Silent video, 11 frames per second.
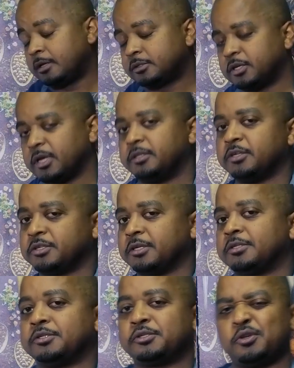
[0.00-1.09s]
So this dish
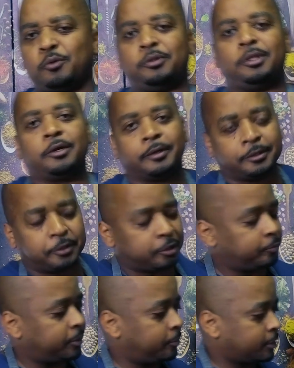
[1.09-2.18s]
is so near and dear
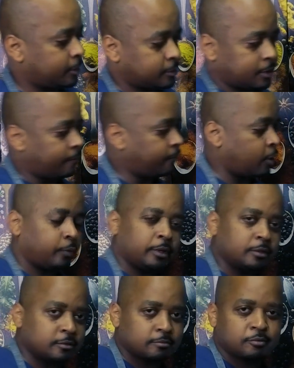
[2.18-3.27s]
to me because I've
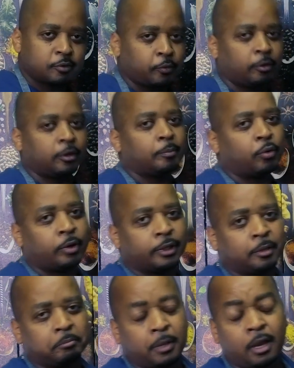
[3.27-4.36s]
always grown up on it.